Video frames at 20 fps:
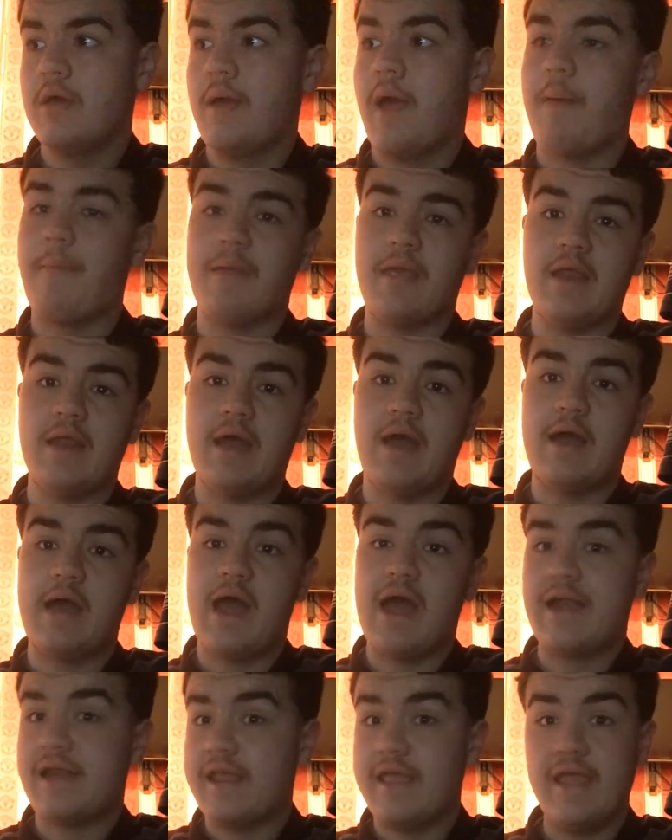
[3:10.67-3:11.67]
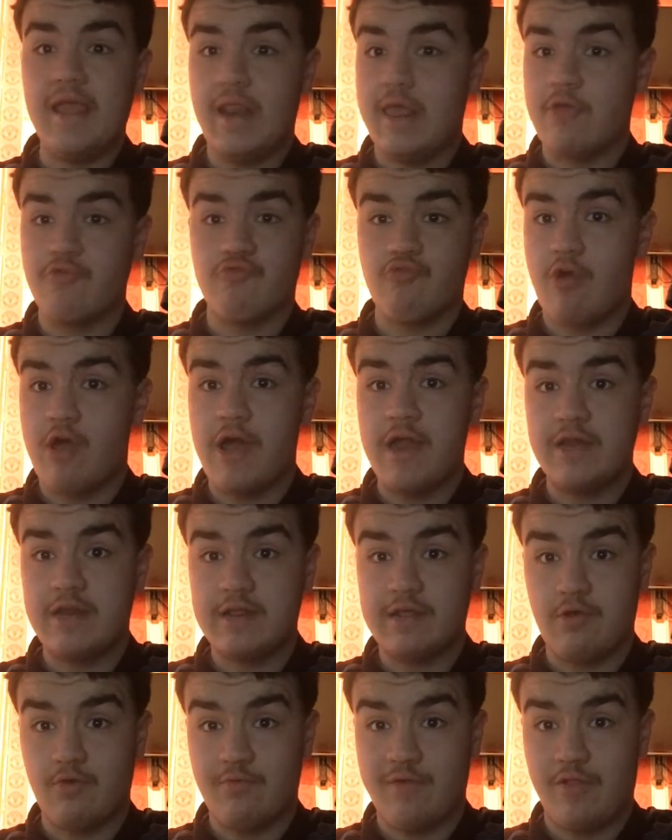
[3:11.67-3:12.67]
I mean, I, I nearly cried
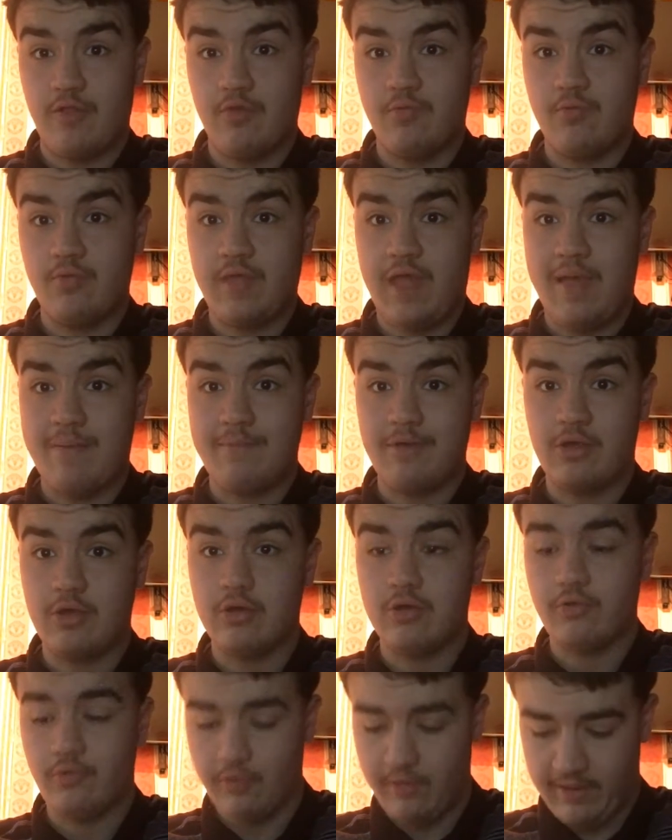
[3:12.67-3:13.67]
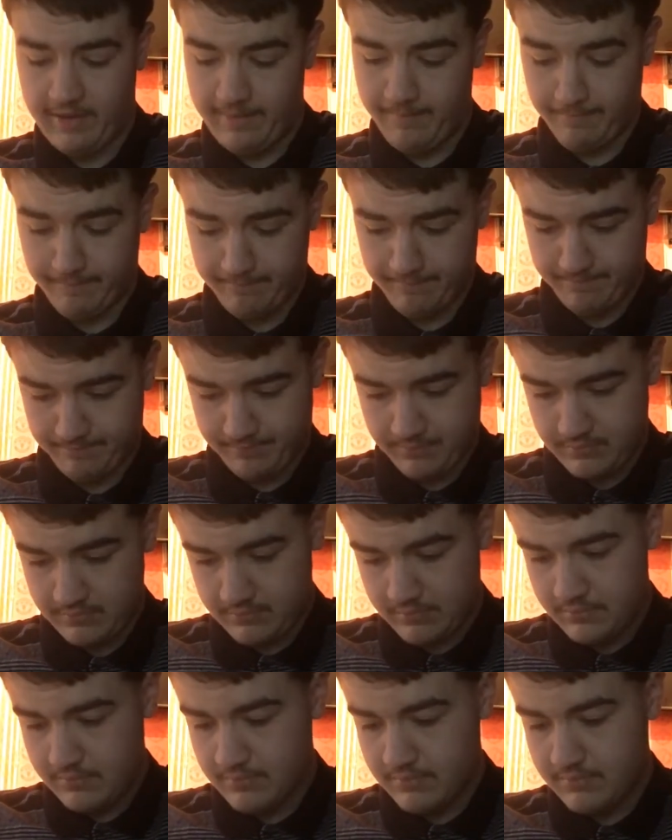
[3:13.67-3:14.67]
because I was that upset because um,
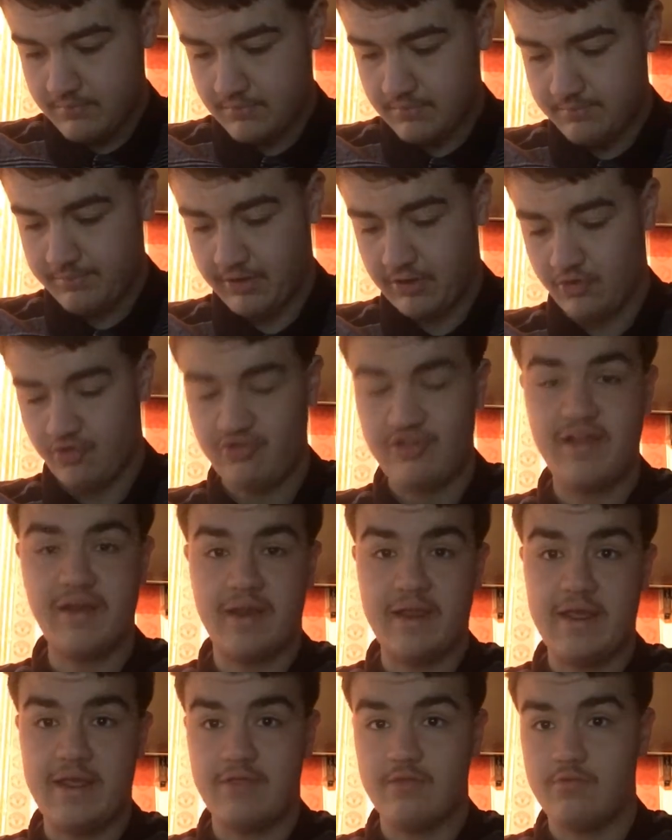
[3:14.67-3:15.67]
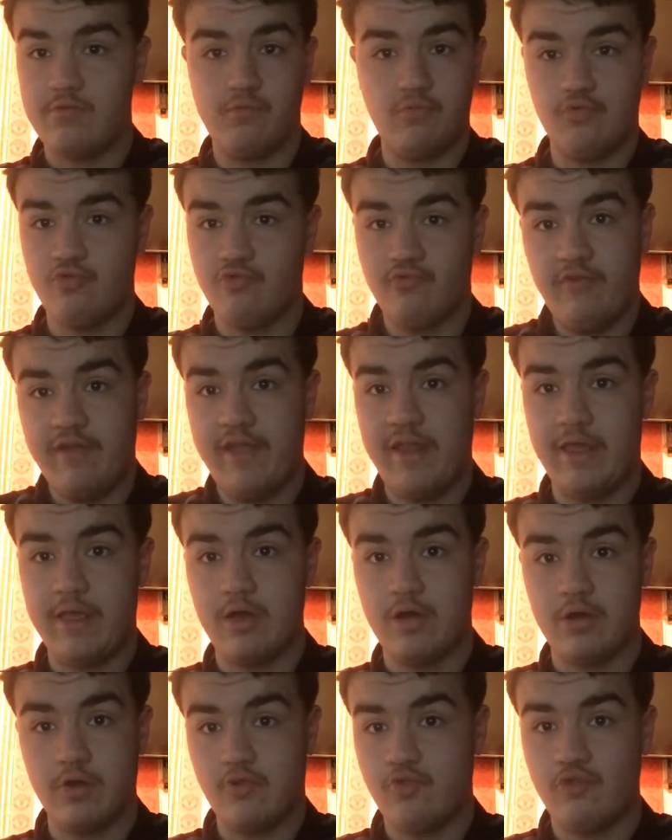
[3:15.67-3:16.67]
because Stan Lees was a really
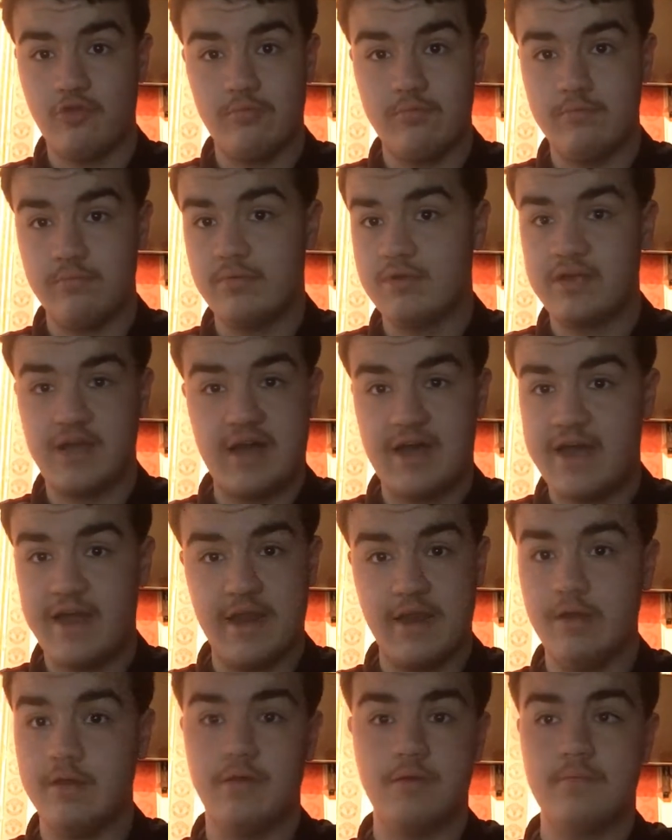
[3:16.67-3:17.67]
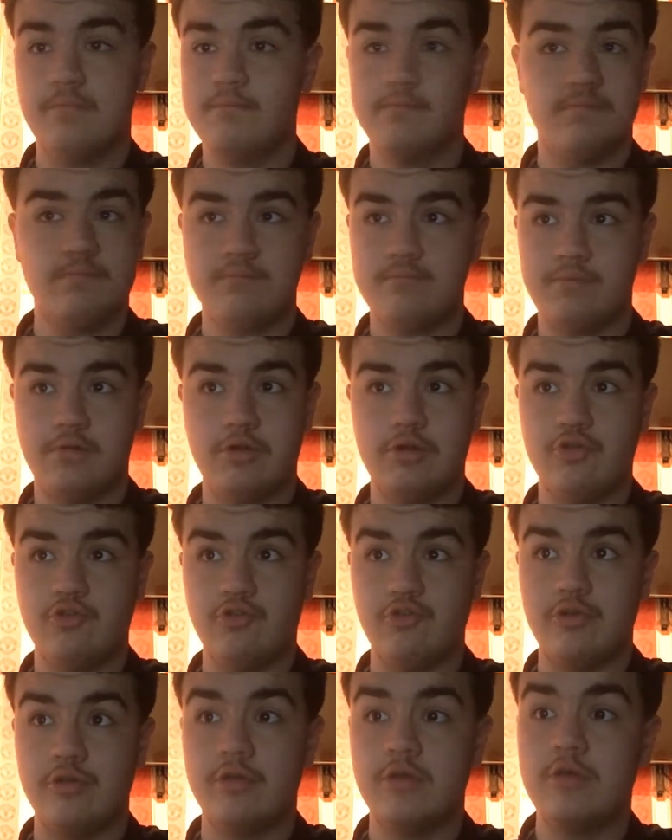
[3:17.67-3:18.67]
awesome, kind
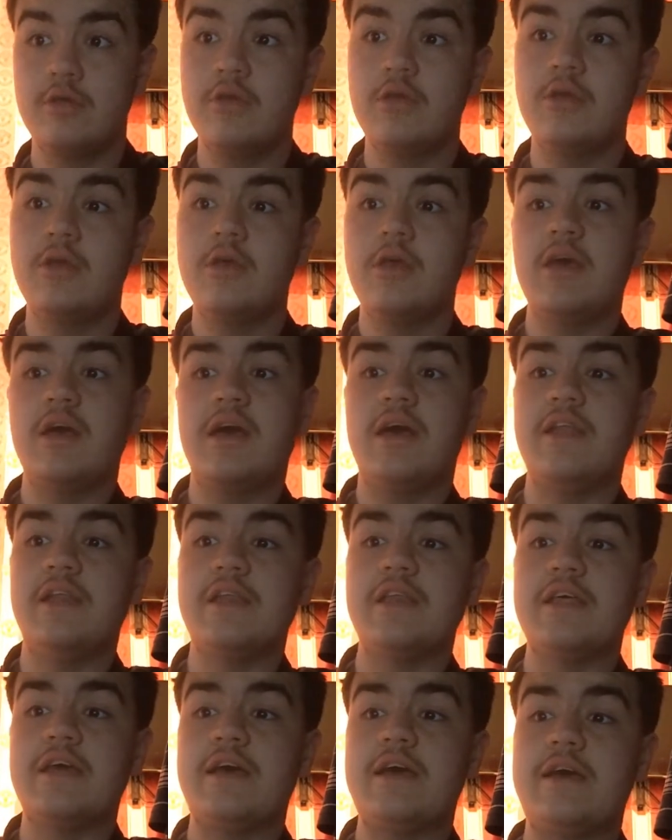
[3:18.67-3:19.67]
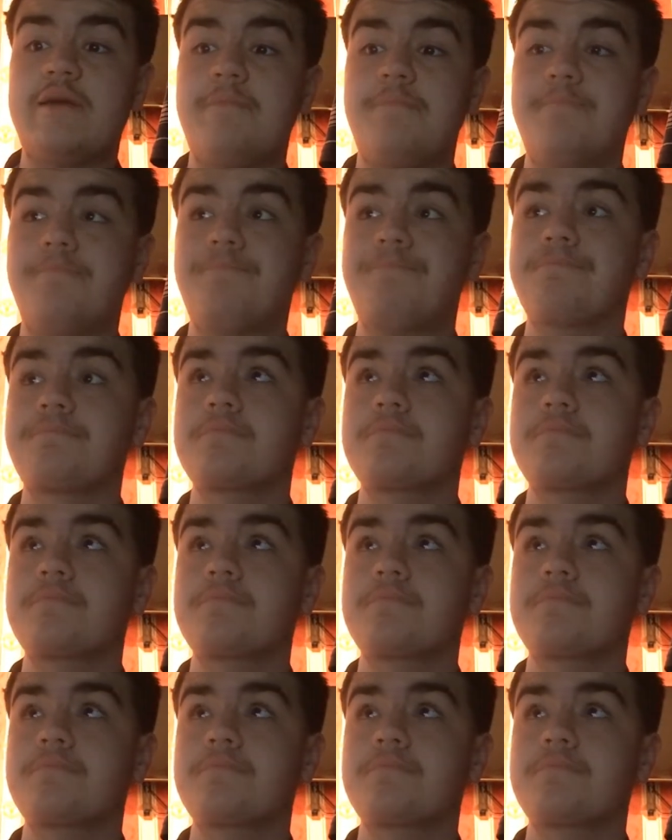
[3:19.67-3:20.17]
person, and um,